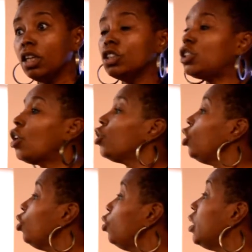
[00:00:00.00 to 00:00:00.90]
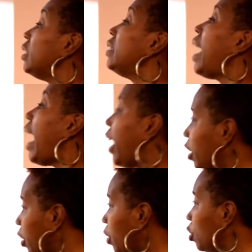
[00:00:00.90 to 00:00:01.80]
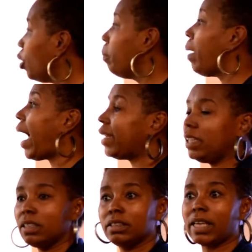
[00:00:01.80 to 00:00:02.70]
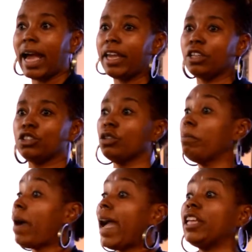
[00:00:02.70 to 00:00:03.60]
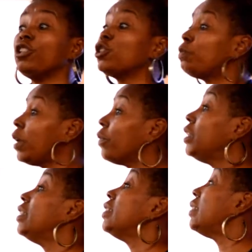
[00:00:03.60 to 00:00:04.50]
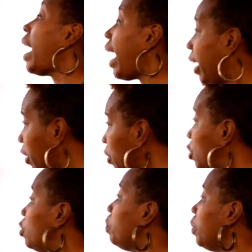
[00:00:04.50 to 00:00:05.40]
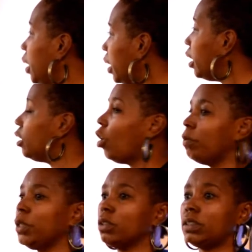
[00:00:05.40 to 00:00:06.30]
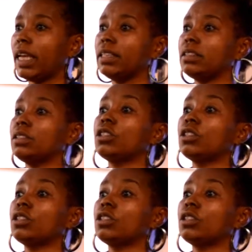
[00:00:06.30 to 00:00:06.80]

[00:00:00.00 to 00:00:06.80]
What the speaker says: So you desire, your body desires, your mind, your spirit desires to be in homeostasis.